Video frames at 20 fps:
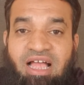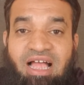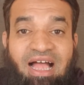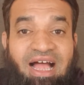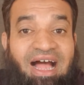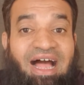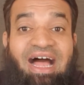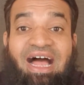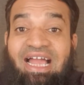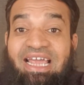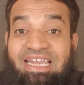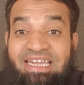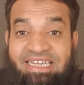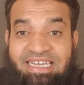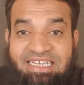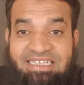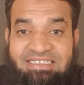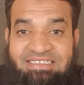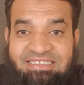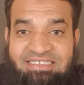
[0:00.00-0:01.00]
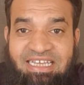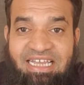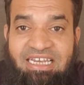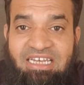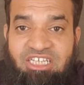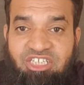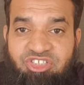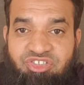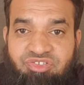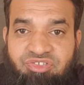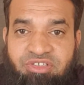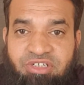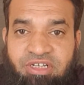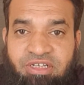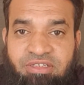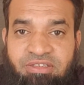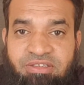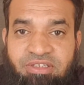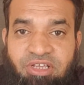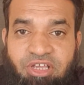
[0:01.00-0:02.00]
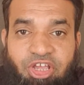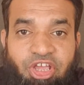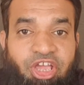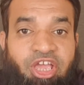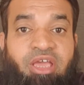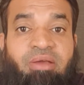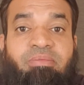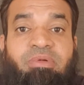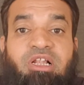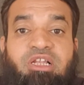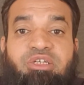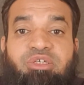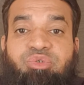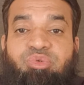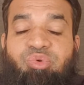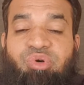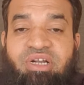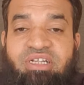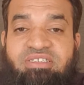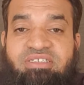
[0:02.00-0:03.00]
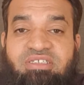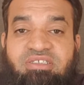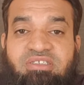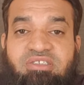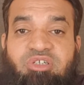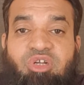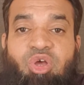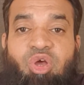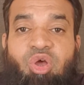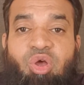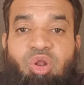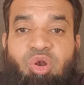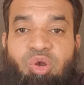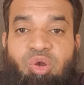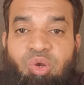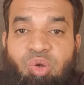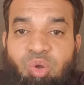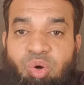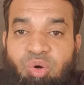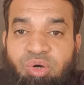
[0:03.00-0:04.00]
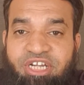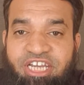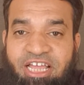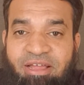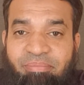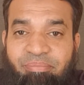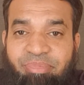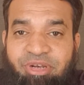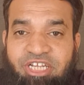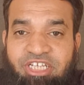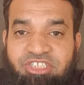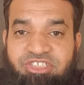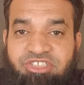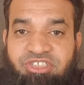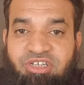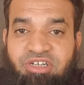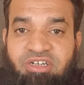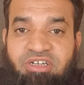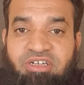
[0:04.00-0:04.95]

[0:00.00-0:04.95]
high tensile strength, able to resist low temperature,